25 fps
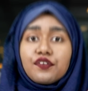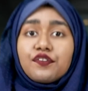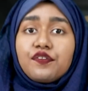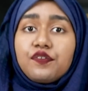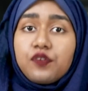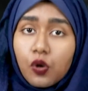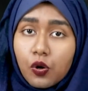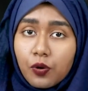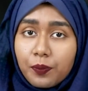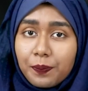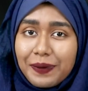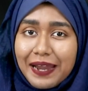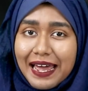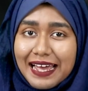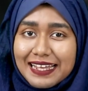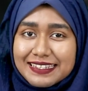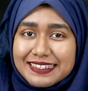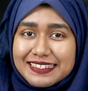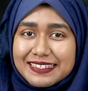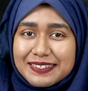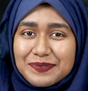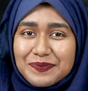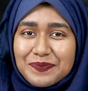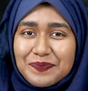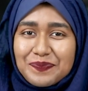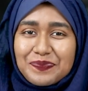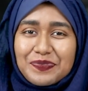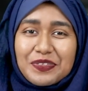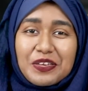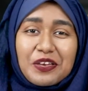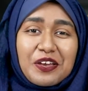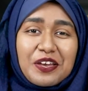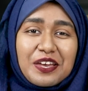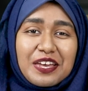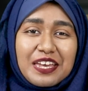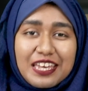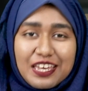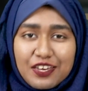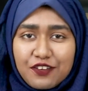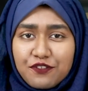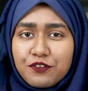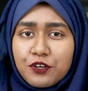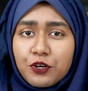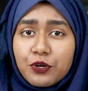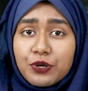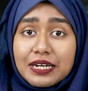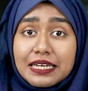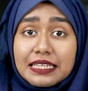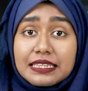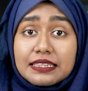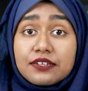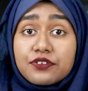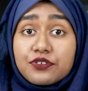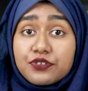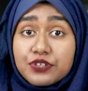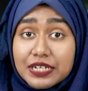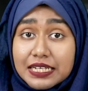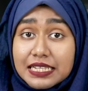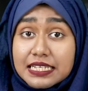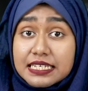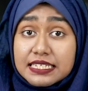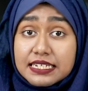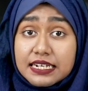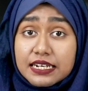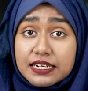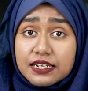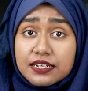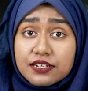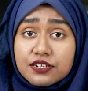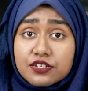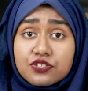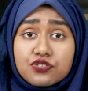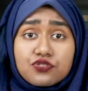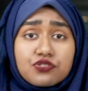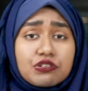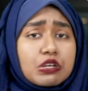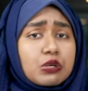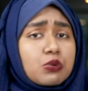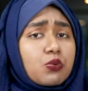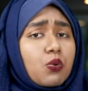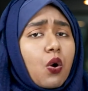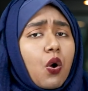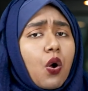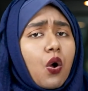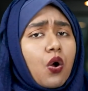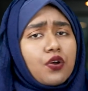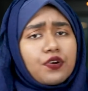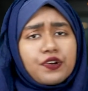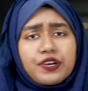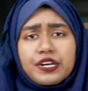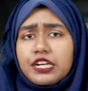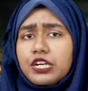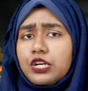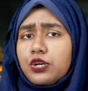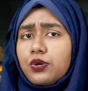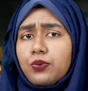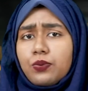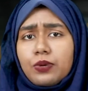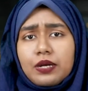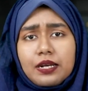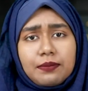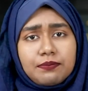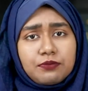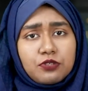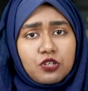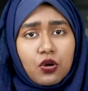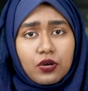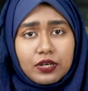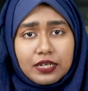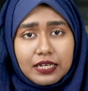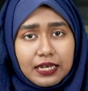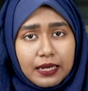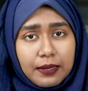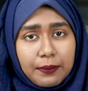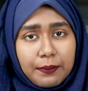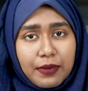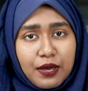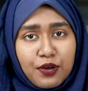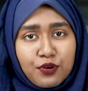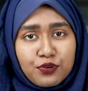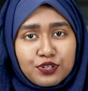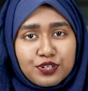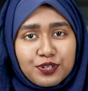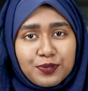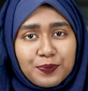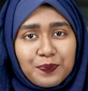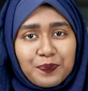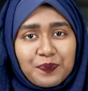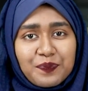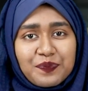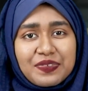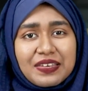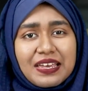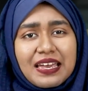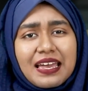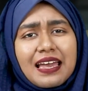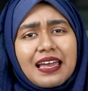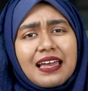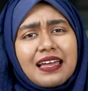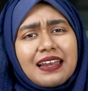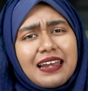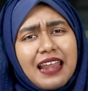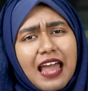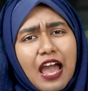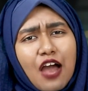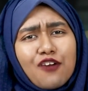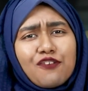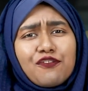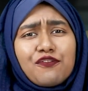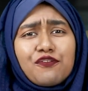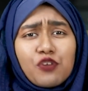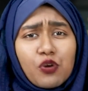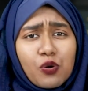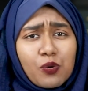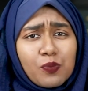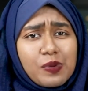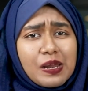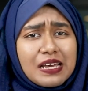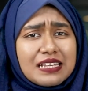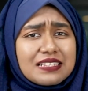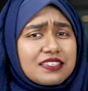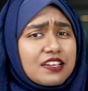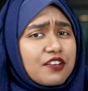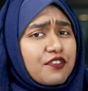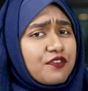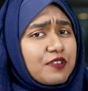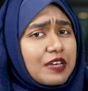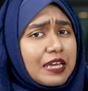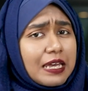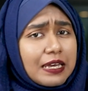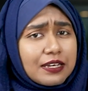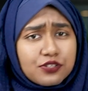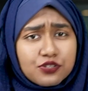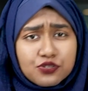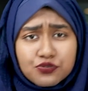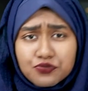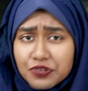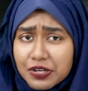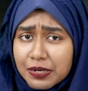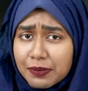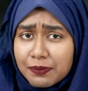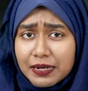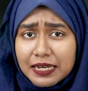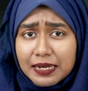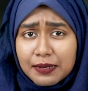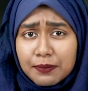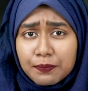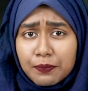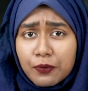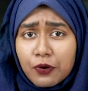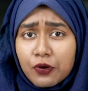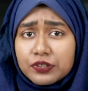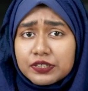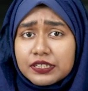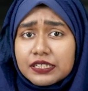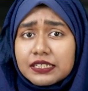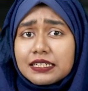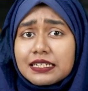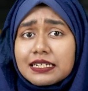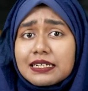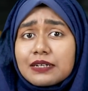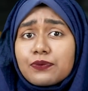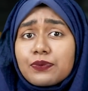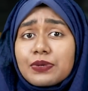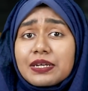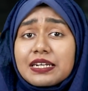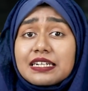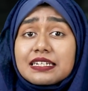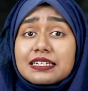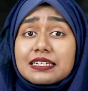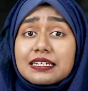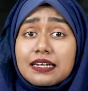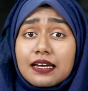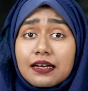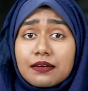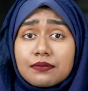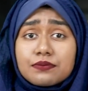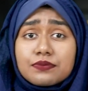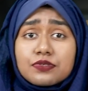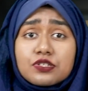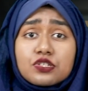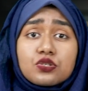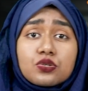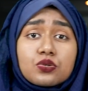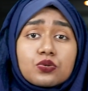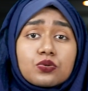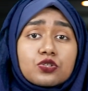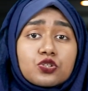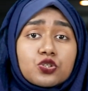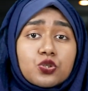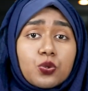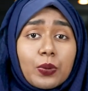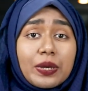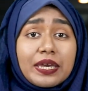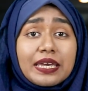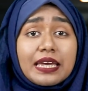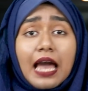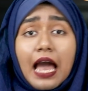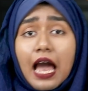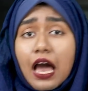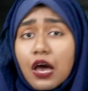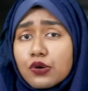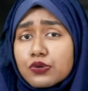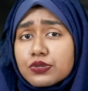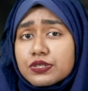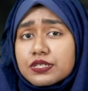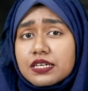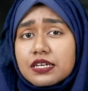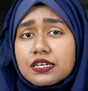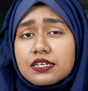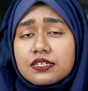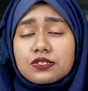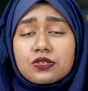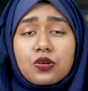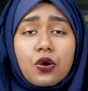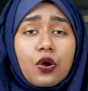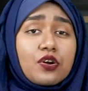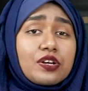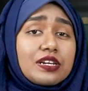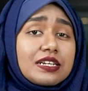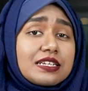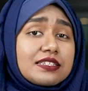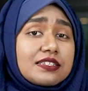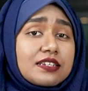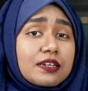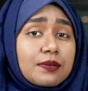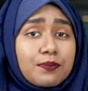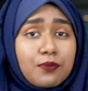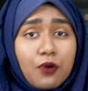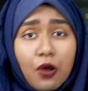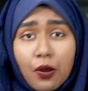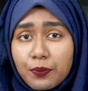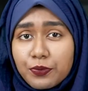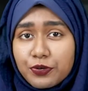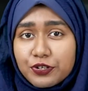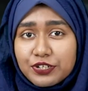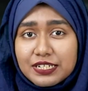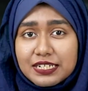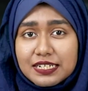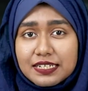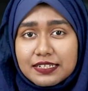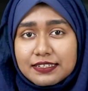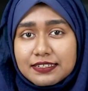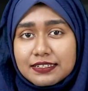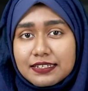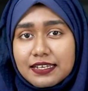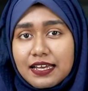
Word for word: Floor plans. If you're in the real estate industry, you already know what I'm talking about. Now, floor plans are extremely important when it comes to showing houses or listing properties.